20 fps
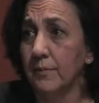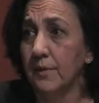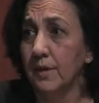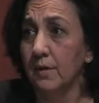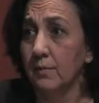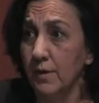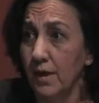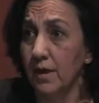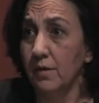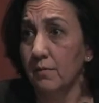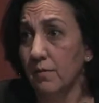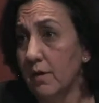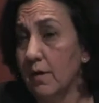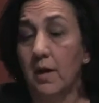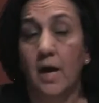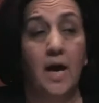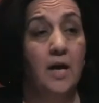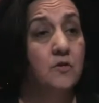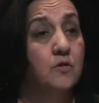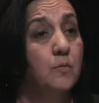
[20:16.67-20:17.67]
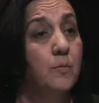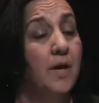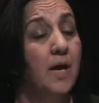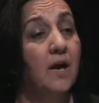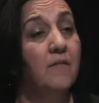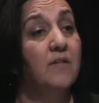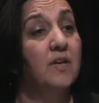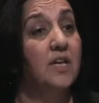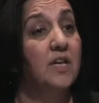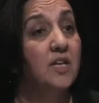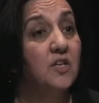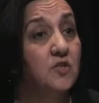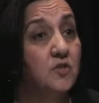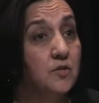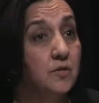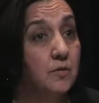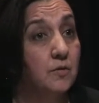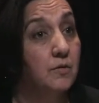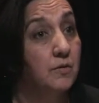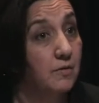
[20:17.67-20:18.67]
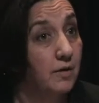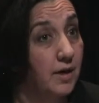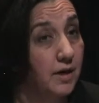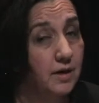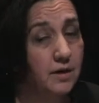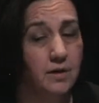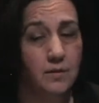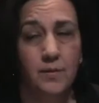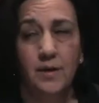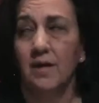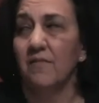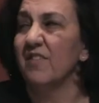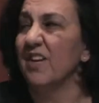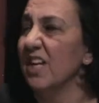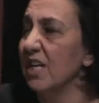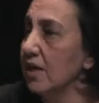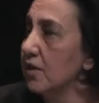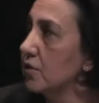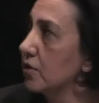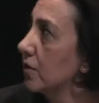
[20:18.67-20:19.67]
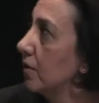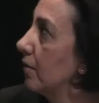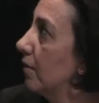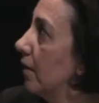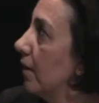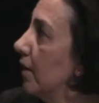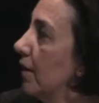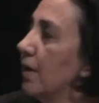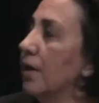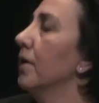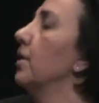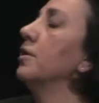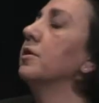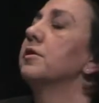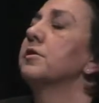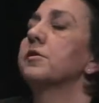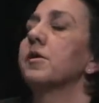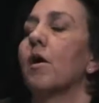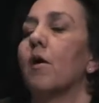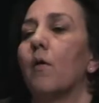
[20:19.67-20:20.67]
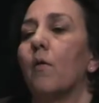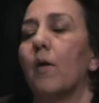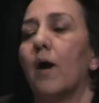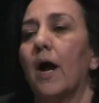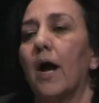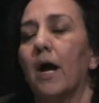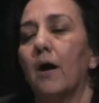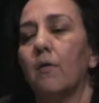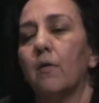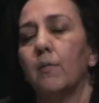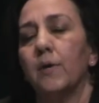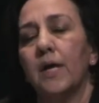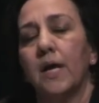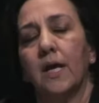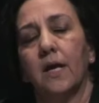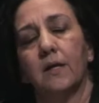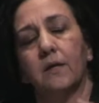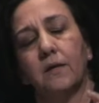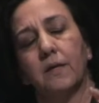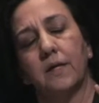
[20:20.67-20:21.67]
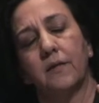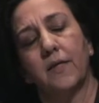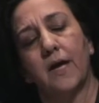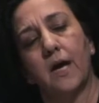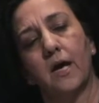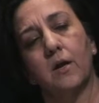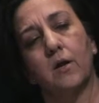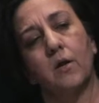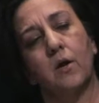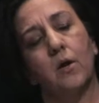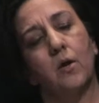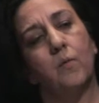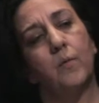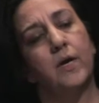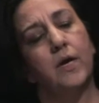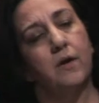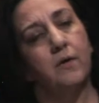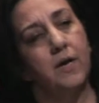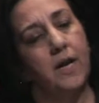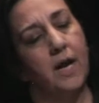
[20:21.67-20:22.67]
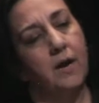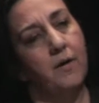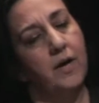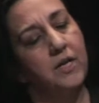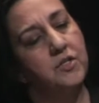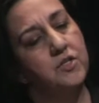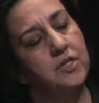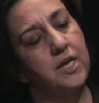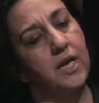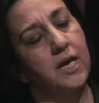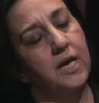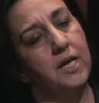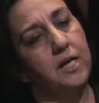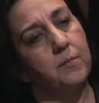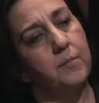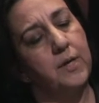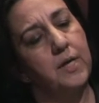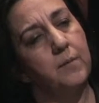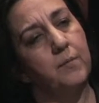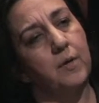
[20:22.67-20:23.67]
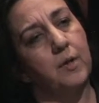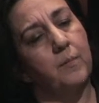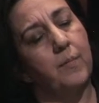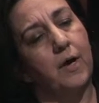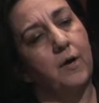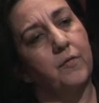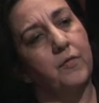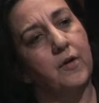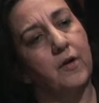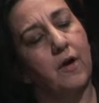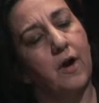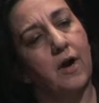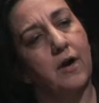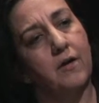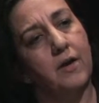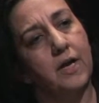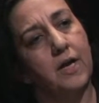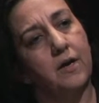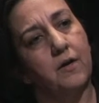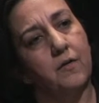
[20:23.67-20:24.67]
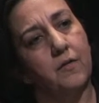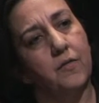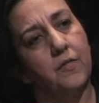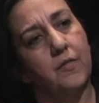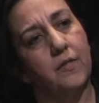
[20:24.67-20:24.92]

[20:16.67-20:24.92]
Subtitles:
We have an issue, right? We have an issue. So how are we handling that? We are now educating people about their heart health.